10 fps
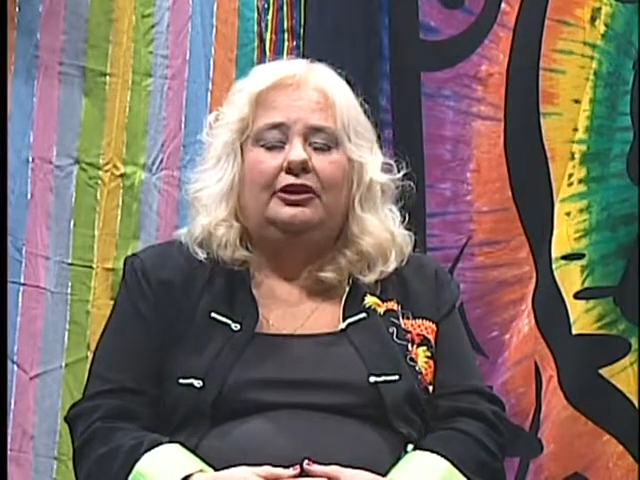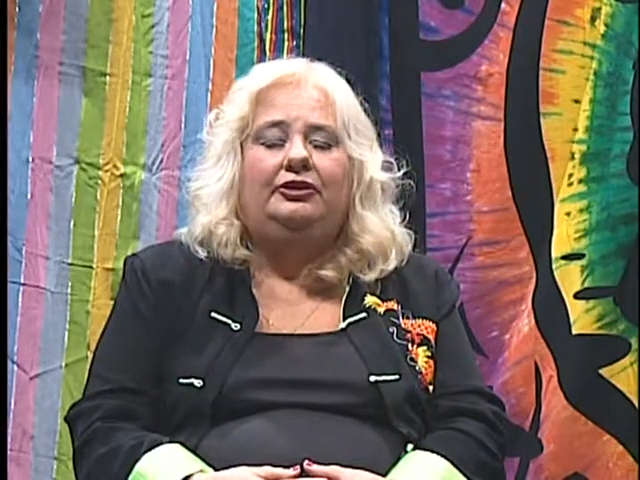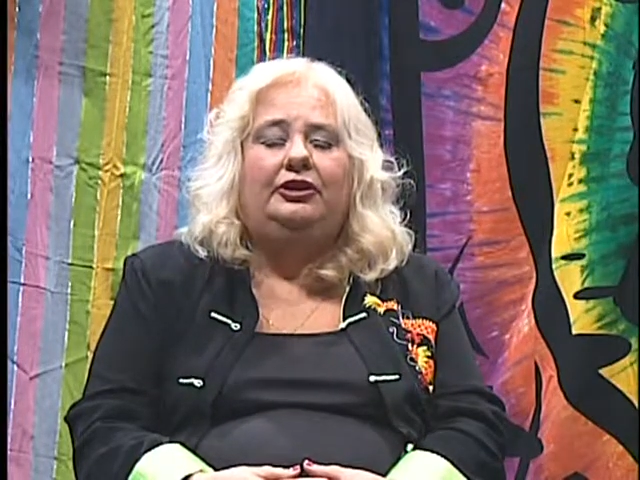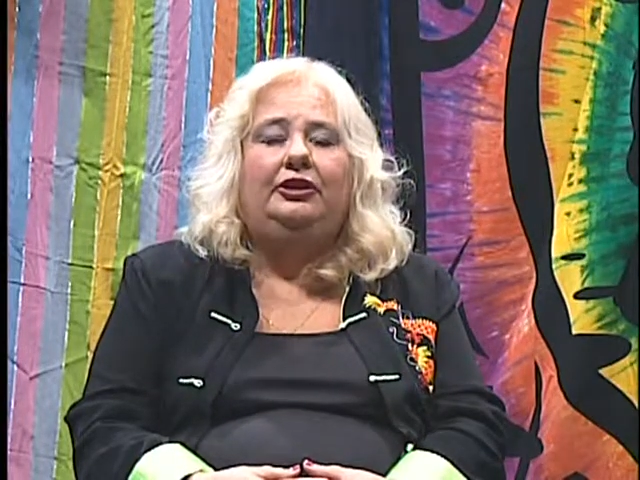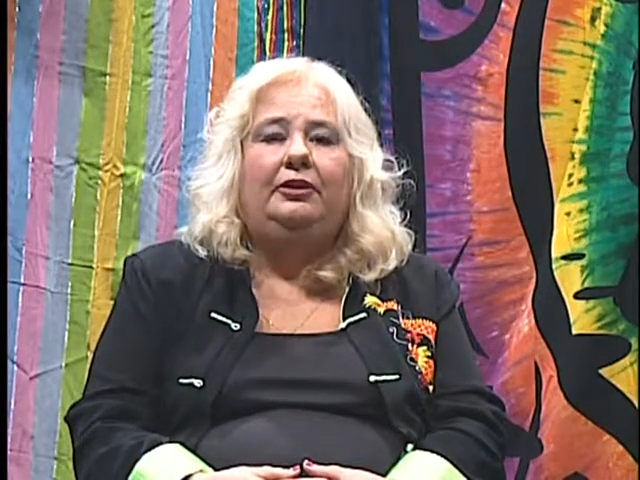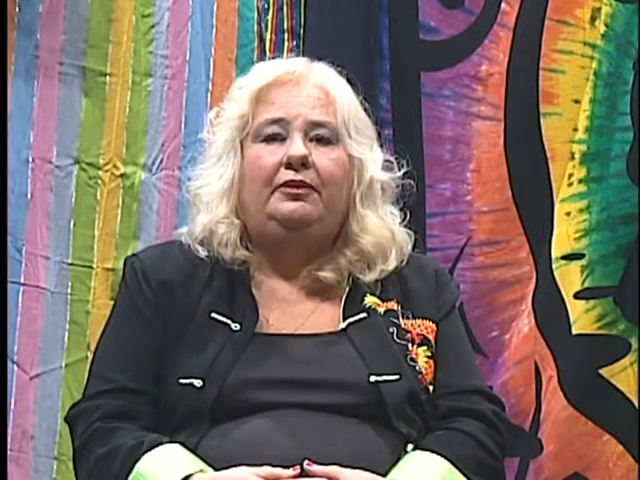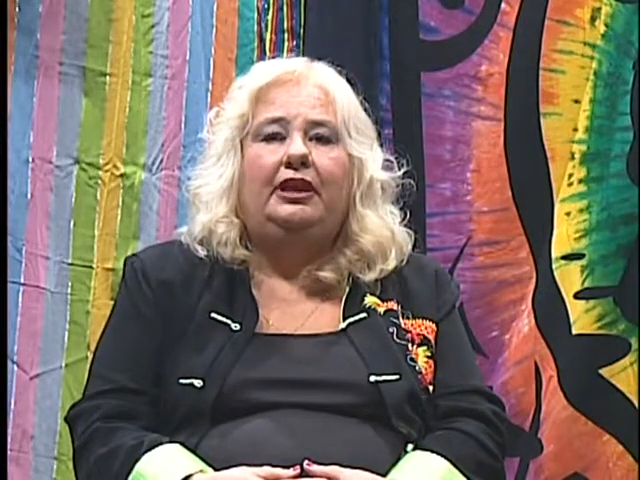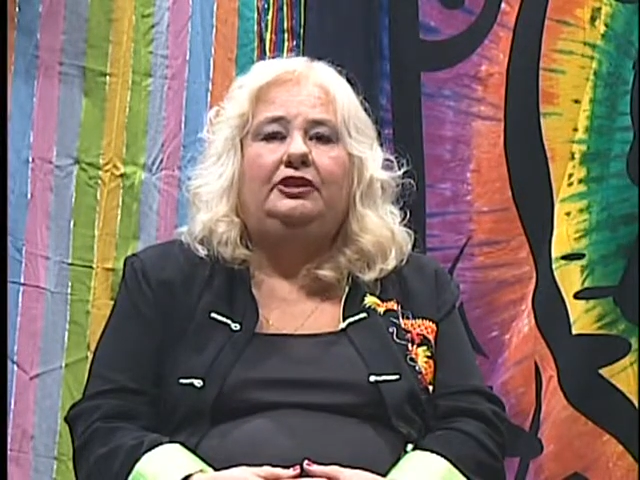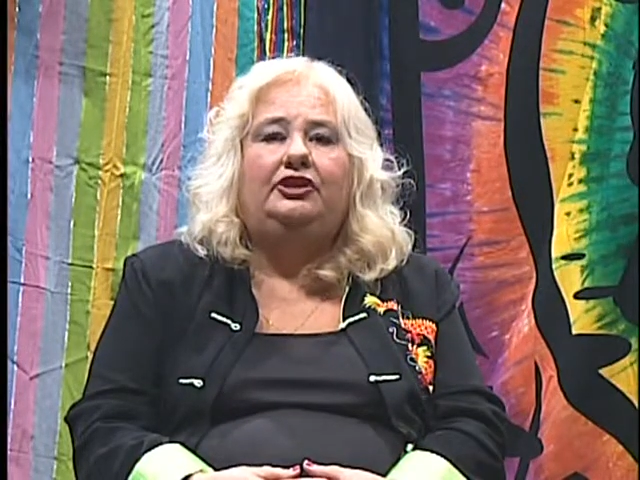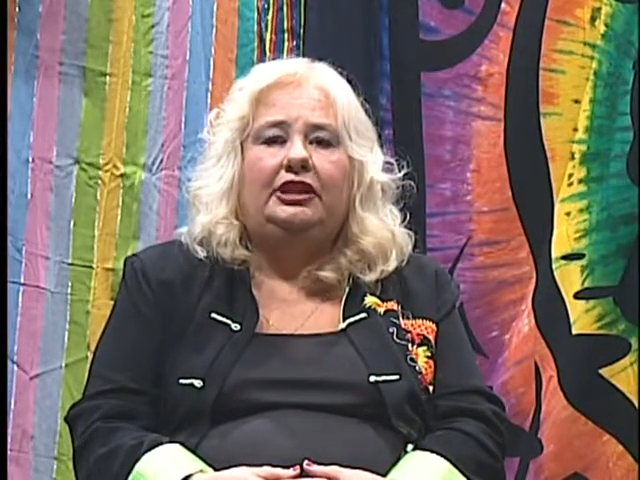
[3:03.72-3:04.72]
Do you
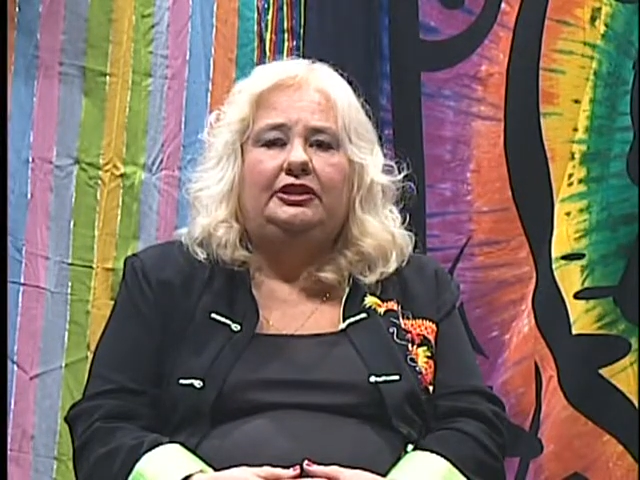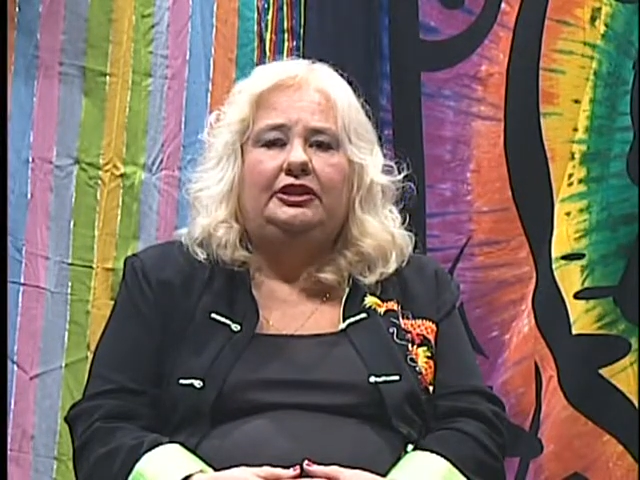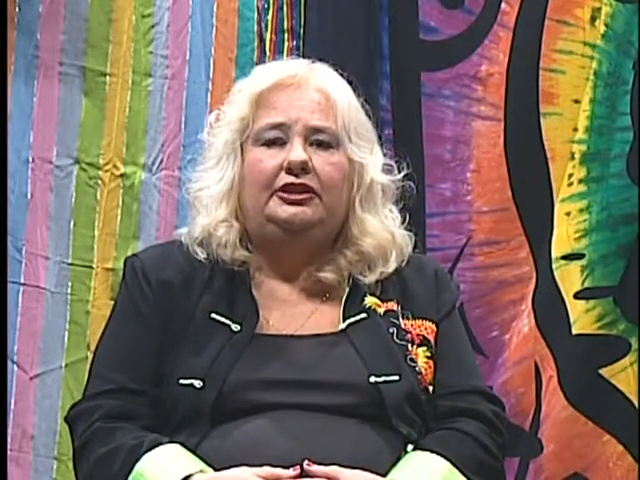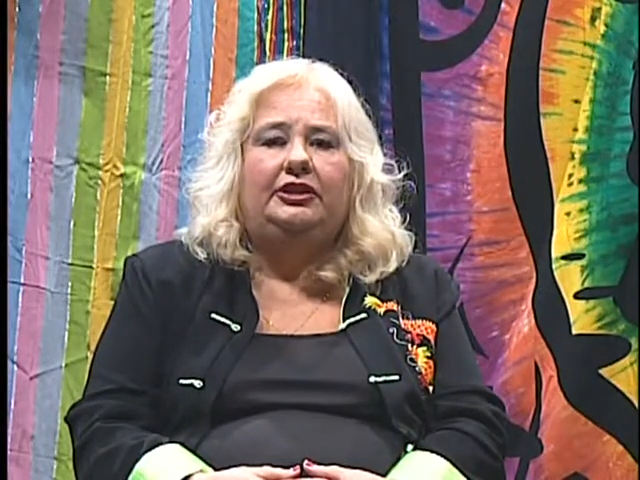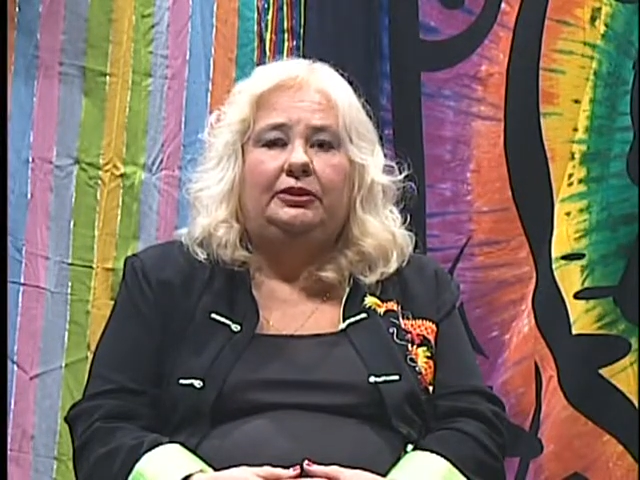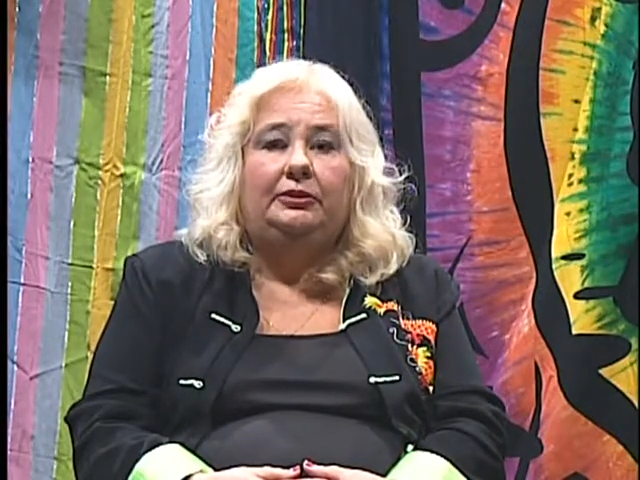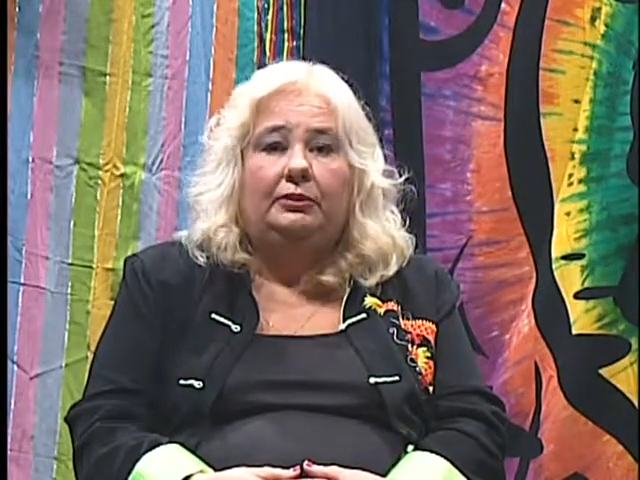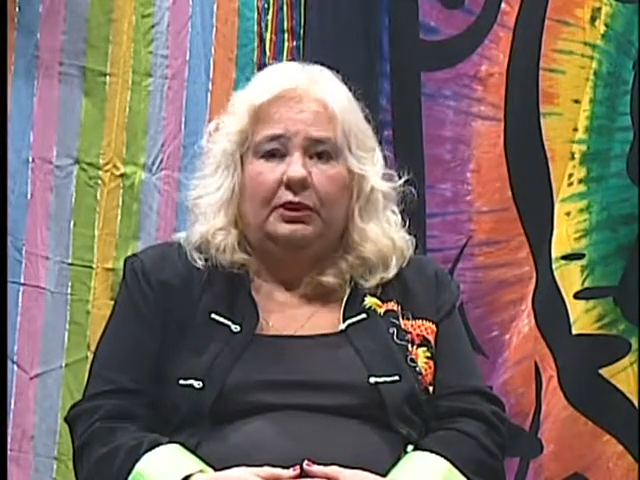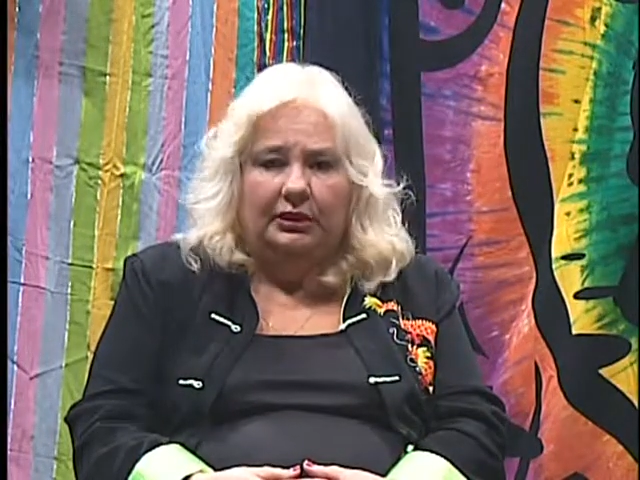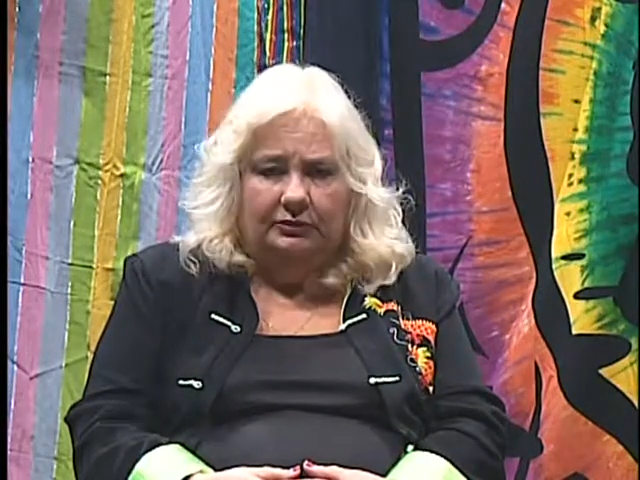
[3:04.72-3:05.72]
think Jesus knew
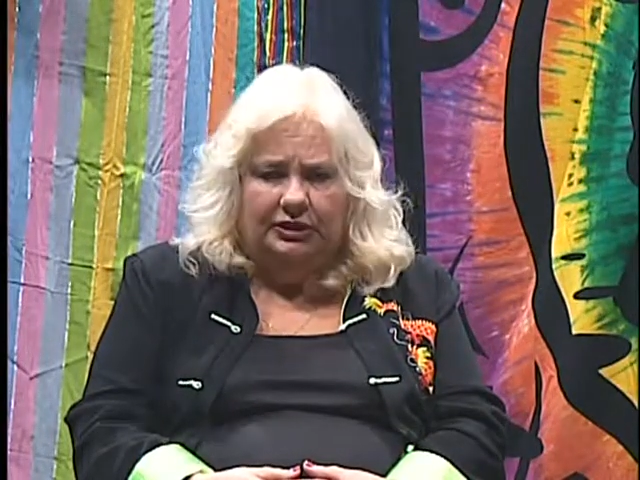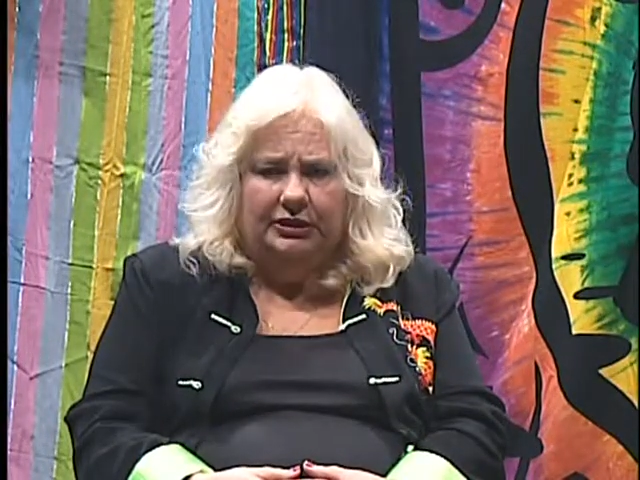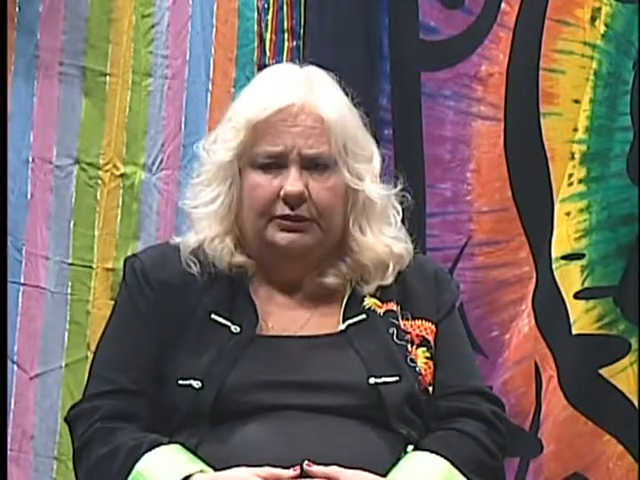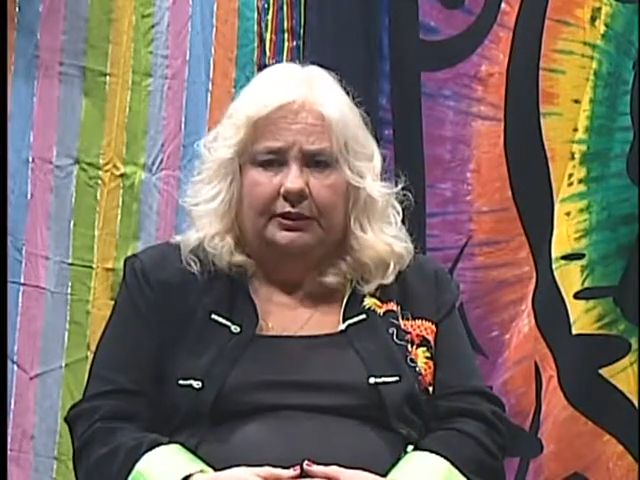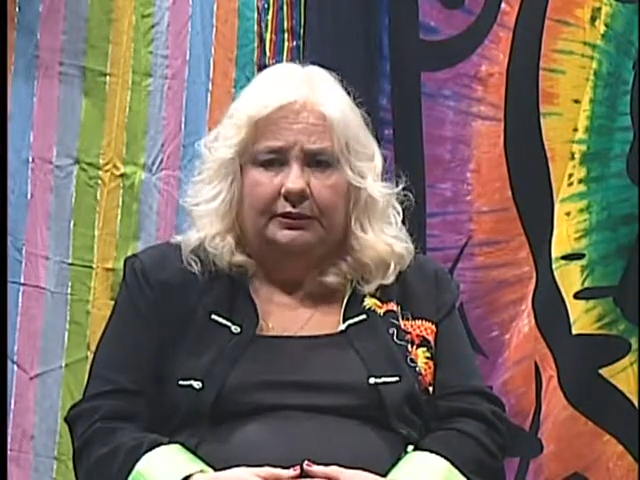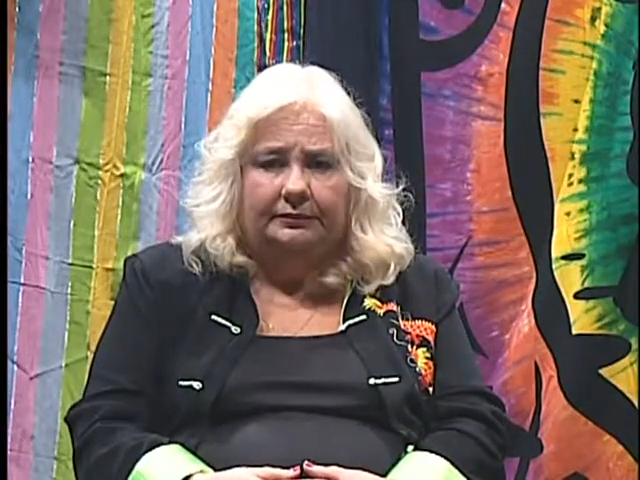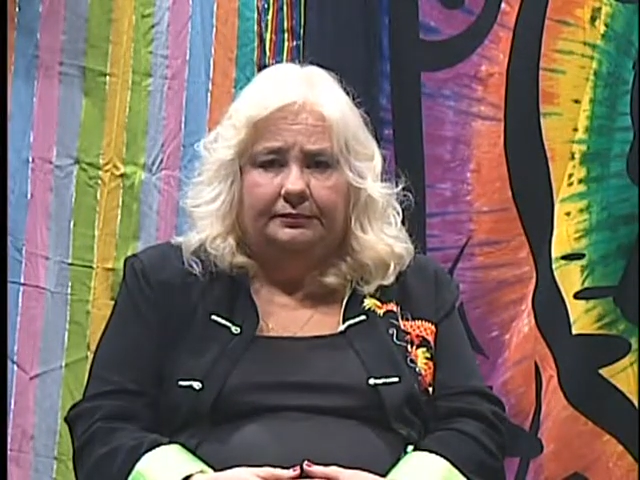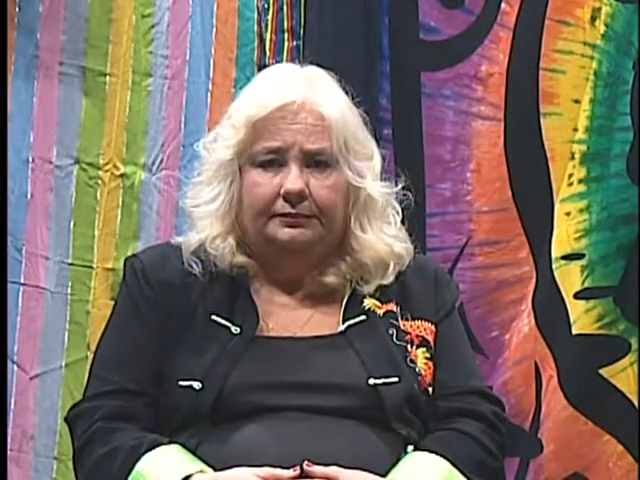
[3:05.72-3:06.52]
what he was doing?